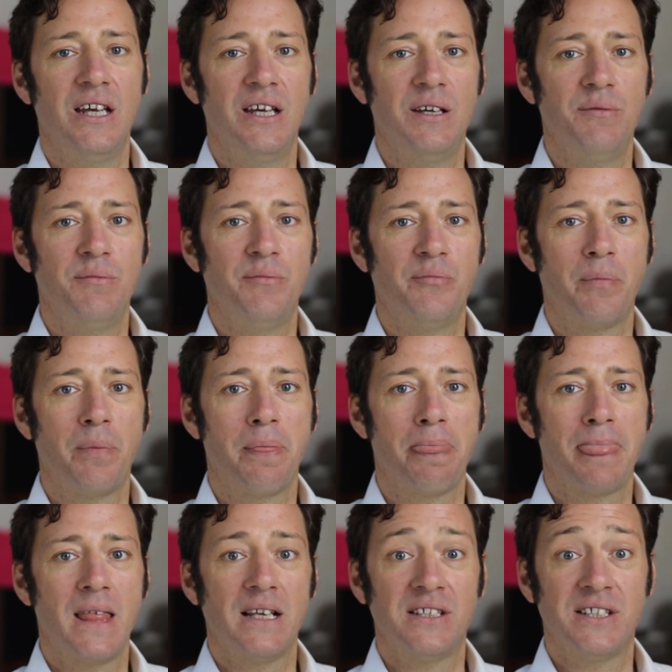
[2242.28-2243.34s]

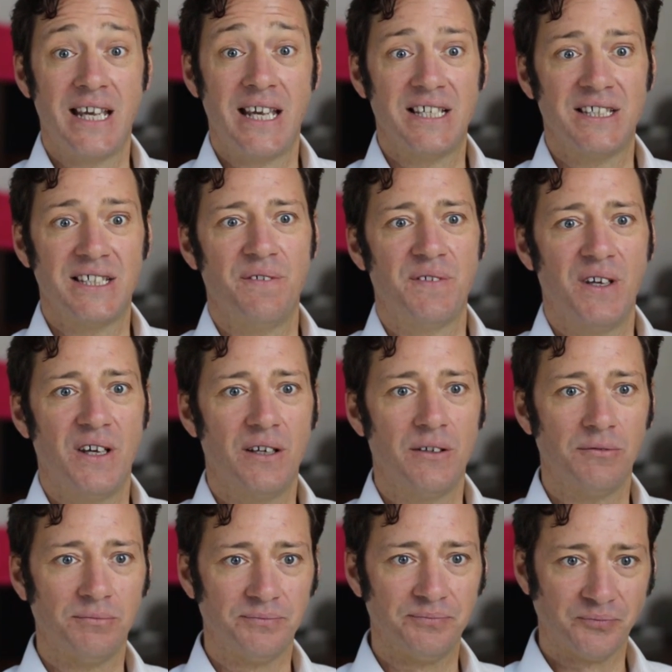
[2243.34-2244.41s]
to get stuff
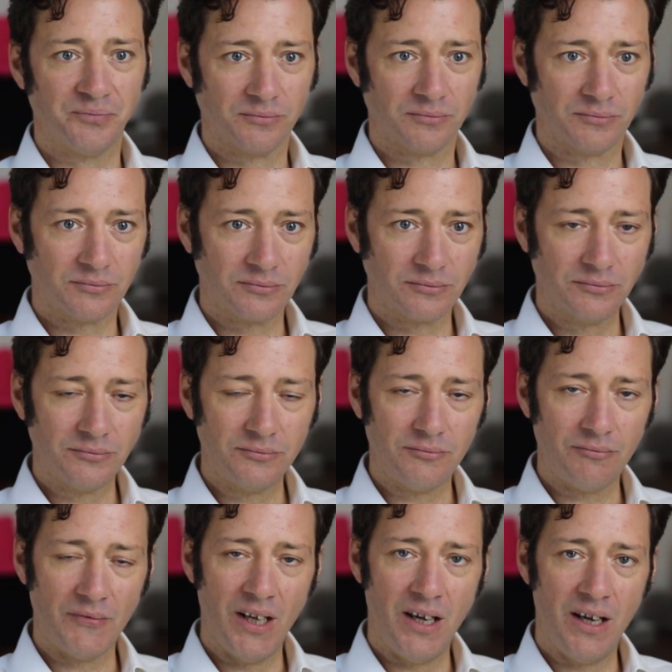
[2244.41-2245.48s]
done.
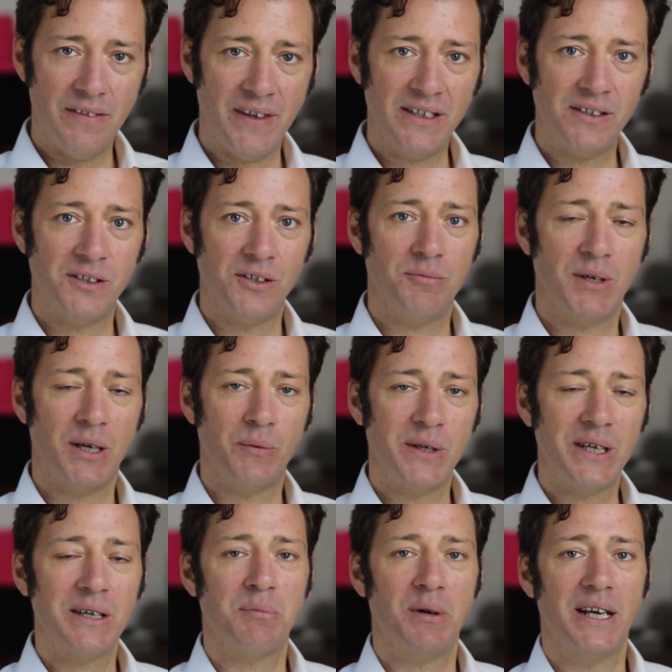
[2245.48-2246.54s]
I then do
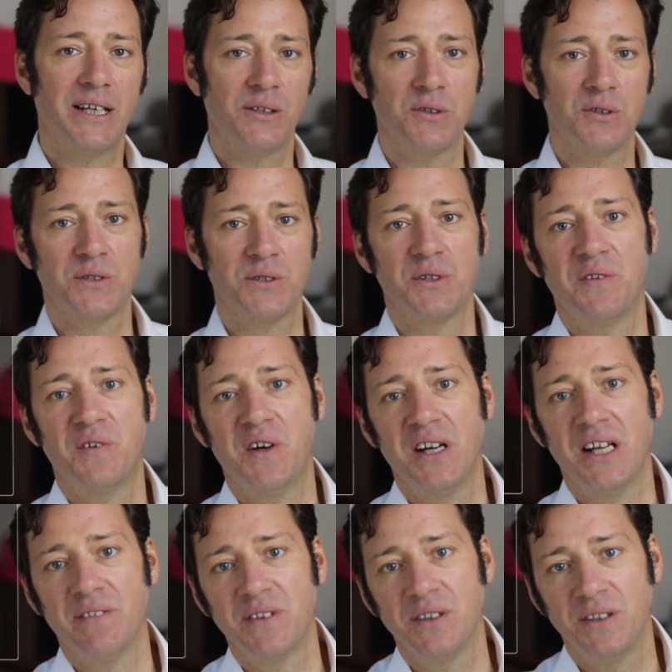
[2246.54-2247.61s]
my week planning also on a
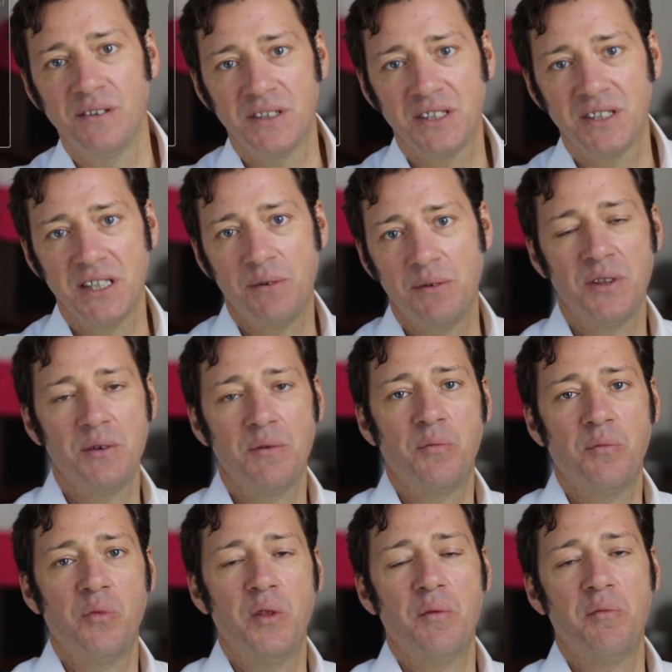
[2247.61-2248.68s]
Friday afternoon. So on
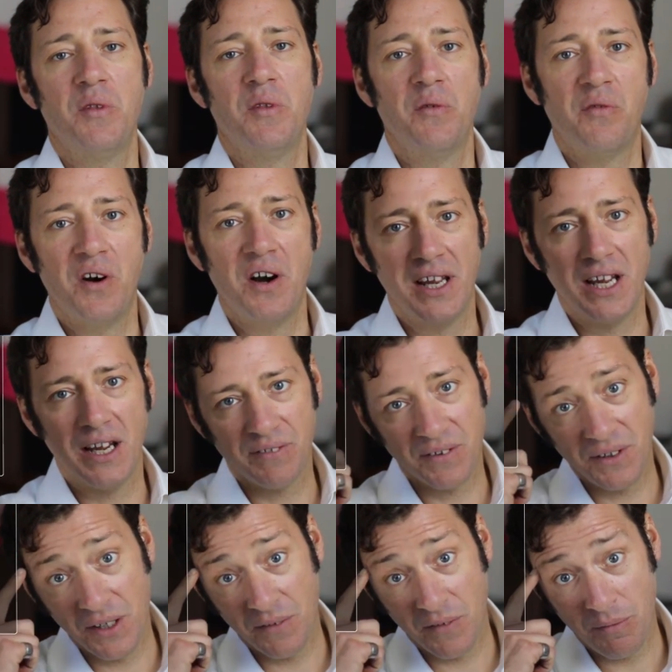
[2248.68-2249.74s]
the Friday
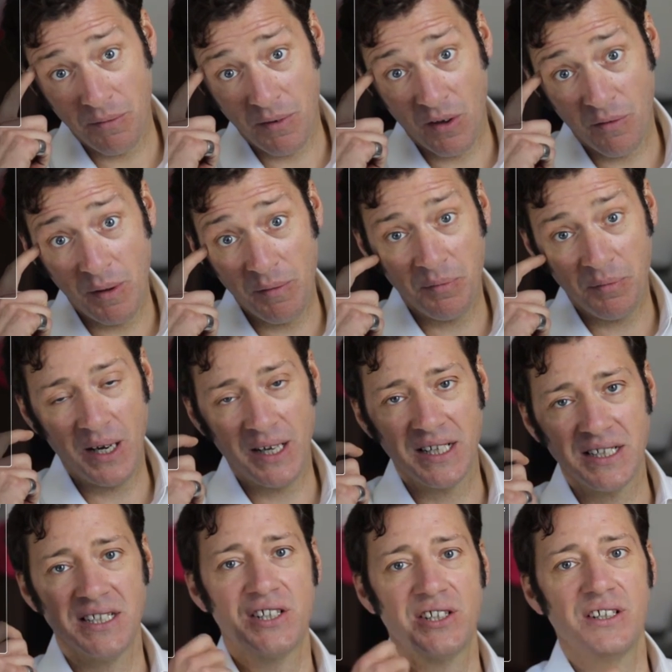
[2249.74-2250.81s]
afternoon of a month
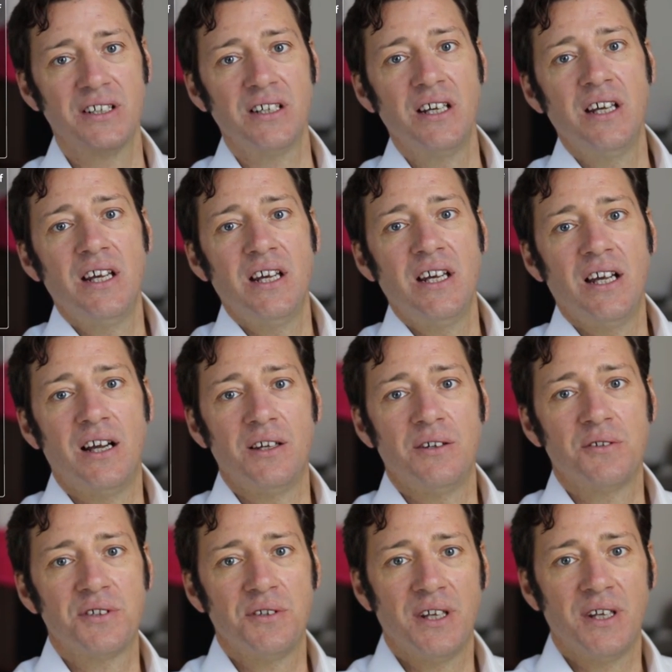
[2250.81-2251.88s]
planning session,
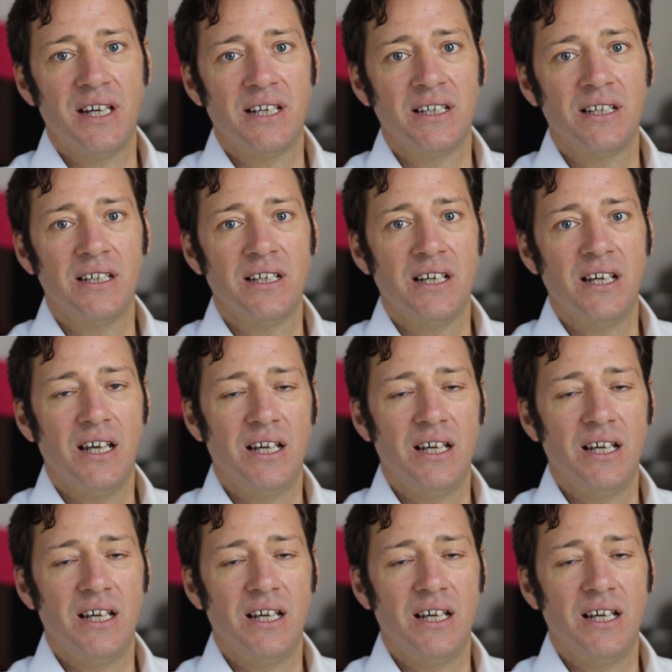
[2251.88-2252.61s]
I also then